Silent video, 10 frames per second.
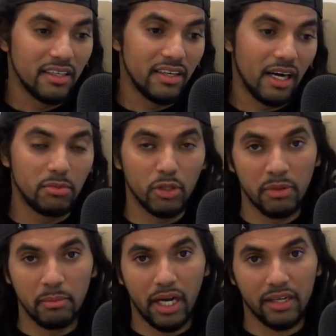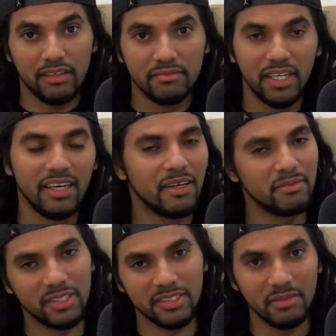I broke my back. I'm
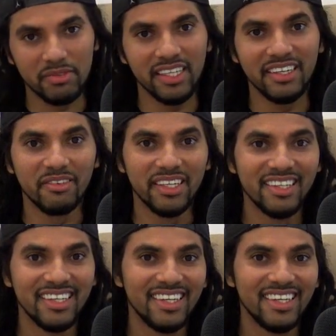going to just keep saying that, right?